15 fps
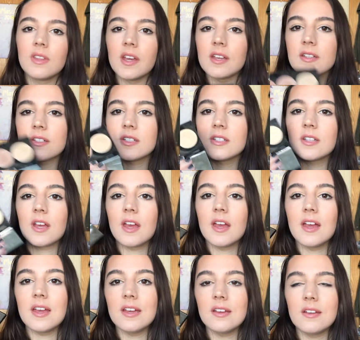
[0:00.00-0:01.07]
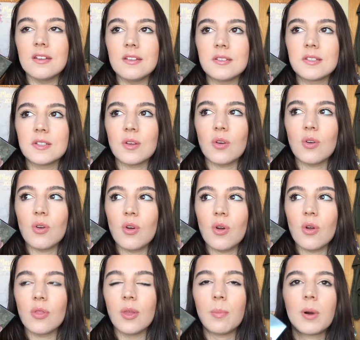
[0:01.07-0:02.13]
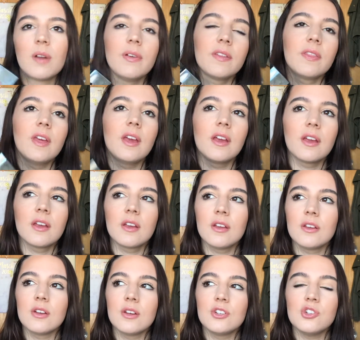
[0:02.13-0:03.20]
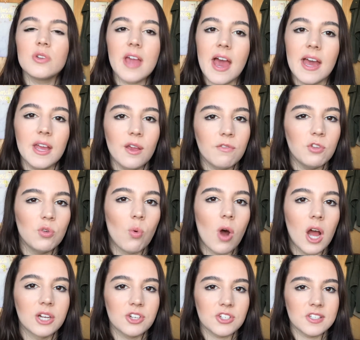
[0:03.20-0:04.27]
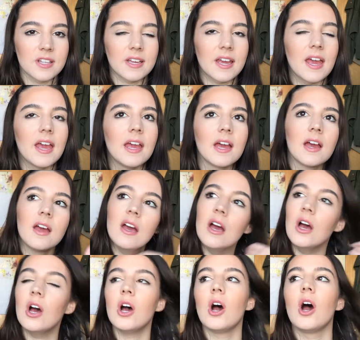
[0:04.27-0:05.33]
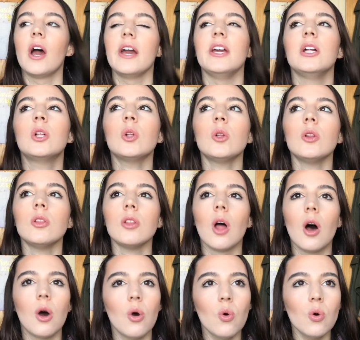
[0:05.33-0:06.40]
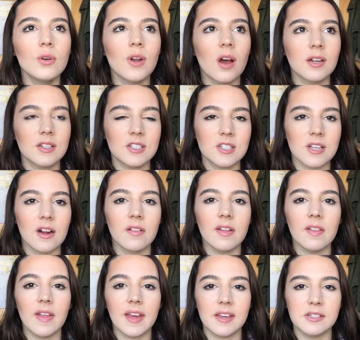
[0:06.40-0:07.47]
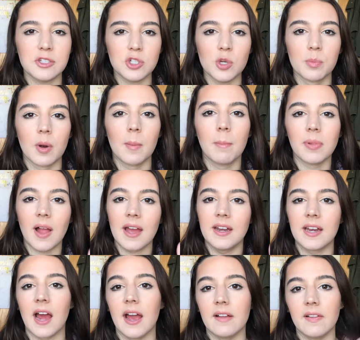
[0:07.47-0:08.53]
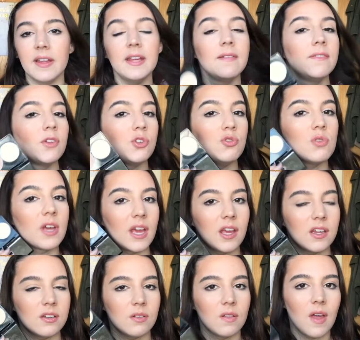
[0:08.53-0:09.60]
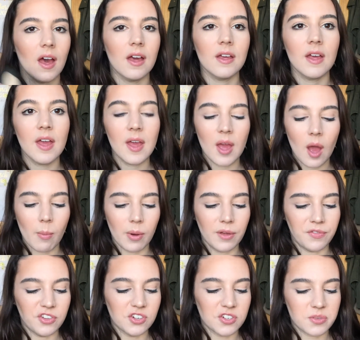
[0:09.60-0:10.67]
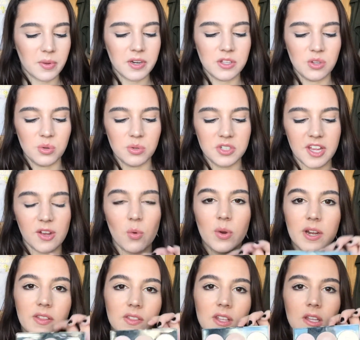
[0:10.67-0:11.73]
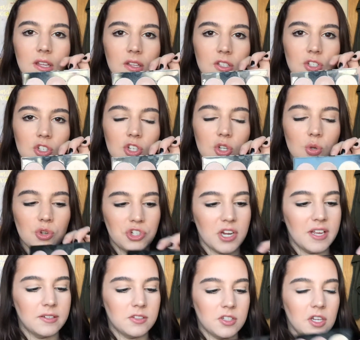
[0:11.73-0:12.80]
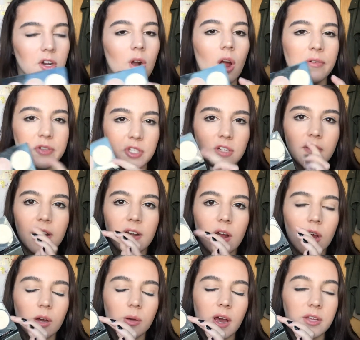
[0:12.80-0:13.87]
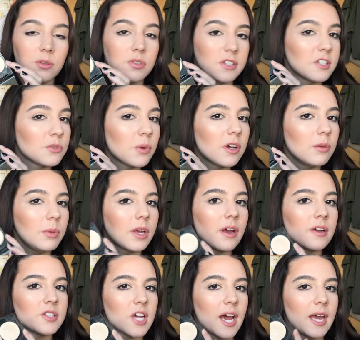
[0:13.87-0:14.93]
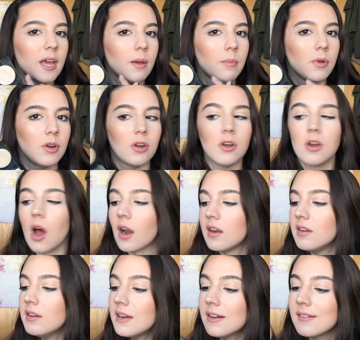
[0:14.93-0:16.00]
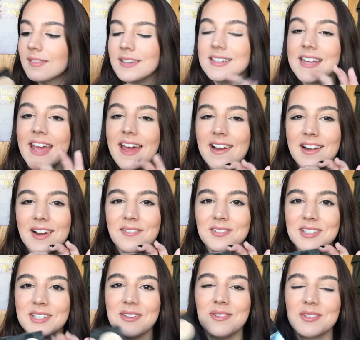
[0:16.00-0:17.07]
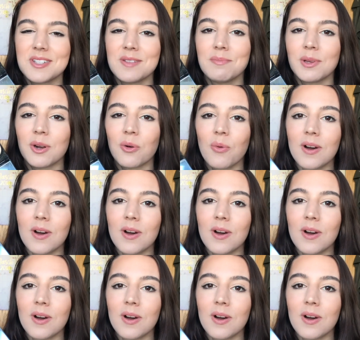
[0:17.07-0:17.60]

This is the perfect thing to get if you want just like a glow, not necessarily like a super blinding highlight, even though you can do that. But if you just want to use like one of these two shades here, obviously right now I use this one because I am not nearly tan enough to use the middle